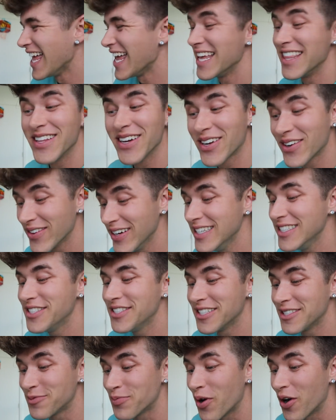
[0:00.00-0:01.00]
And the
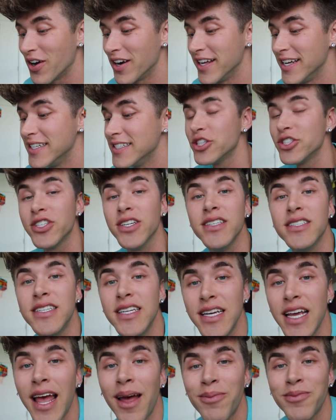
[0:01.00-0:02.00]
cringiest part is she
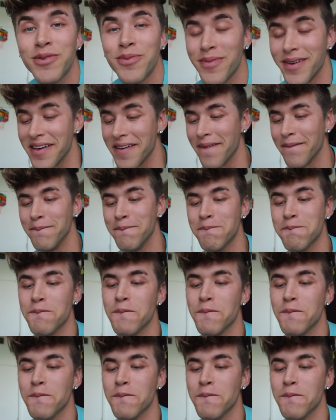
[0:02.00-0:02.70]
DM'd me